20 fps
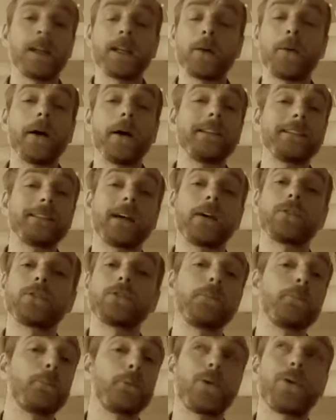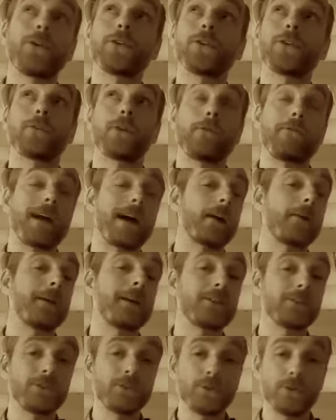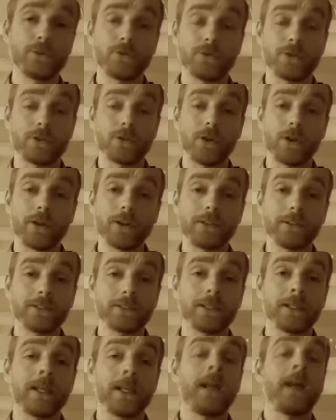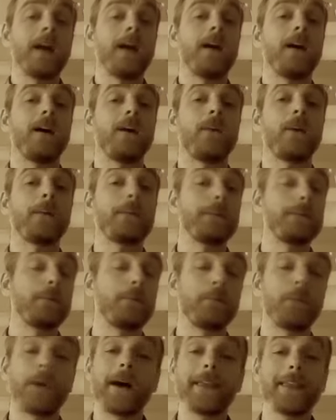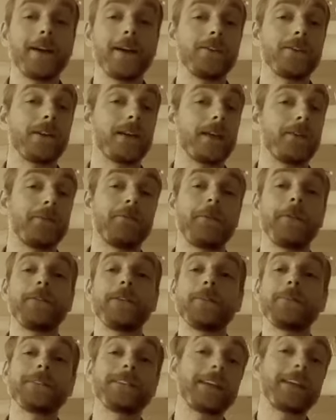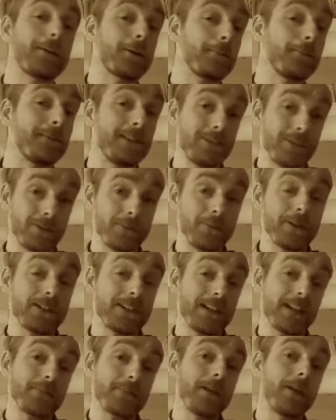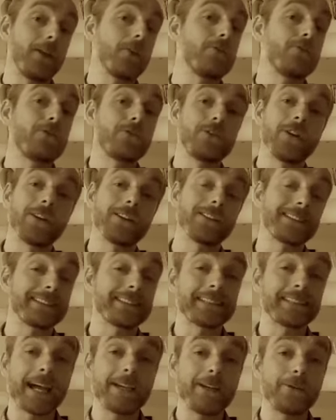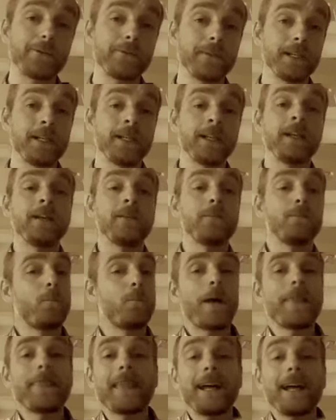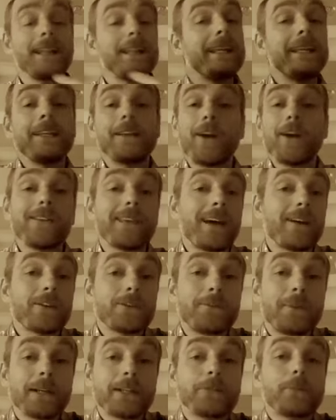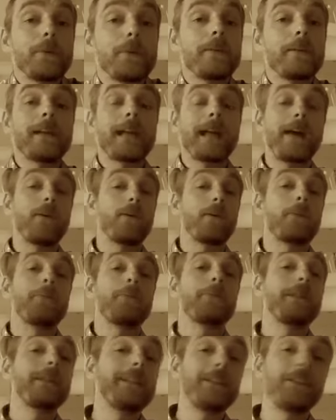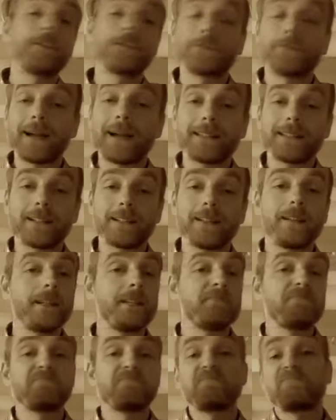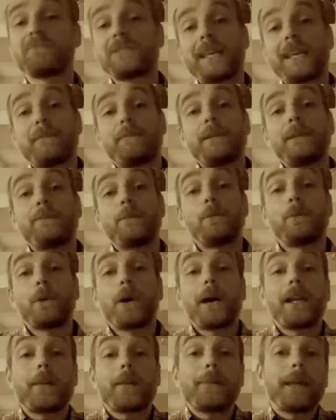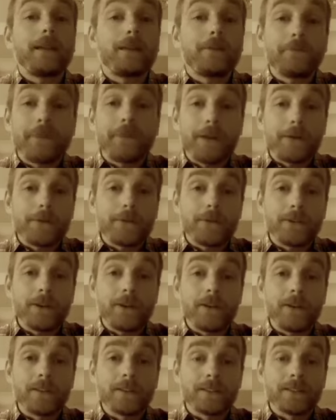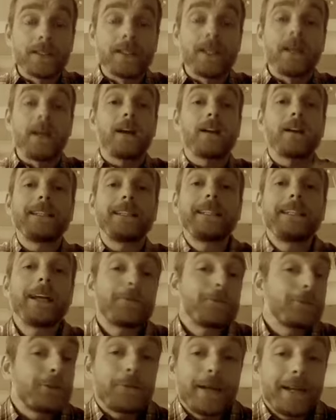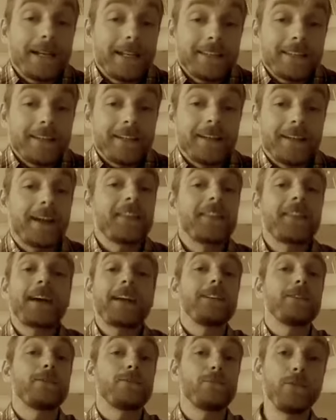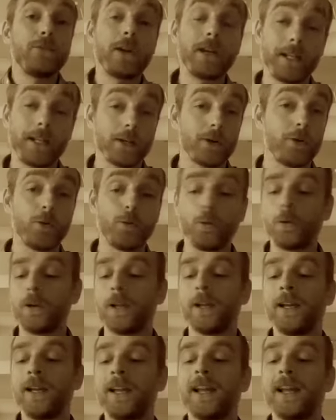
Now, I sell some products for around about $200. When people buy those, I get 50% commission, which gets me $100 a sale. When that link goes out to my Twitter account completely automatically, 10 people buy it, I make $1,000. And I didn't have to do anything, and that is really cool.